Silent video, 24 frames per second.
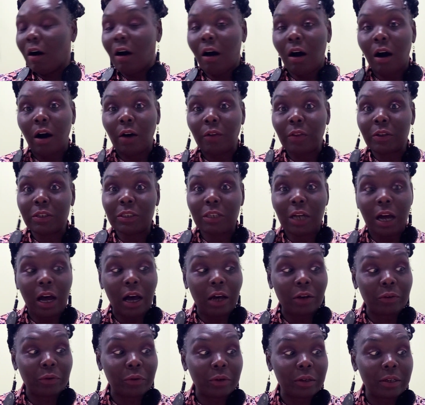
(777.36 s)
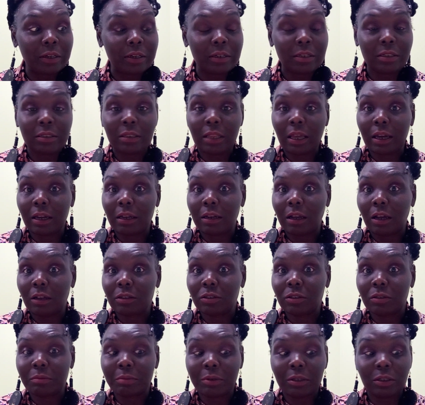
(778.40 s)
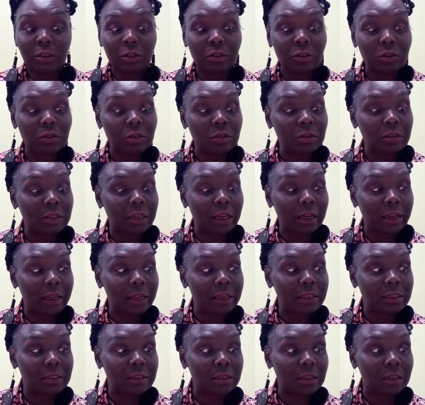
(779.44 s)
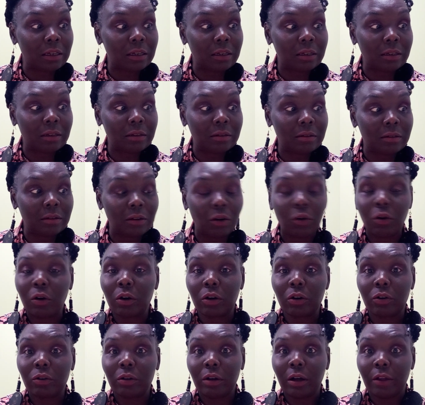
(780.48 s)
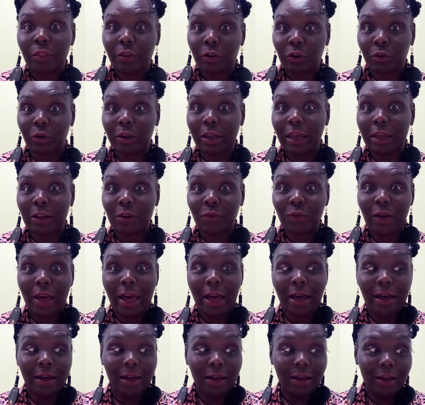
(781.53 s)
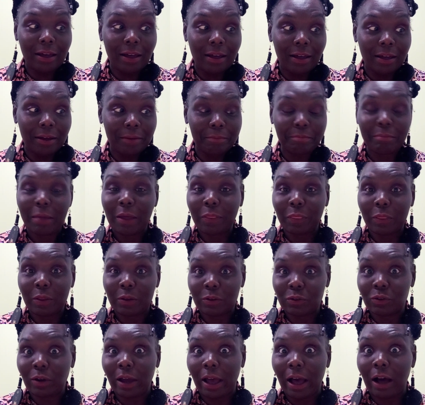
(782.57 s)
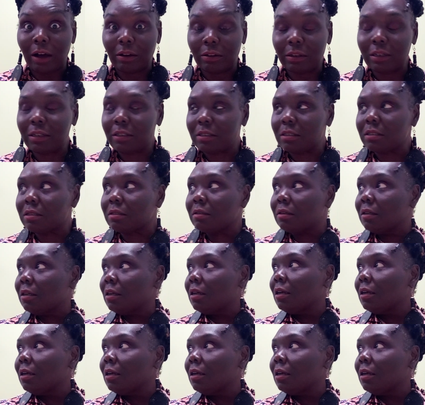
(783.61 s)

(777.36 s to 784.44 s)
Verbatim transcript: all the genres that can also be used, I guess, uh, or other creative uh, methods or outlets.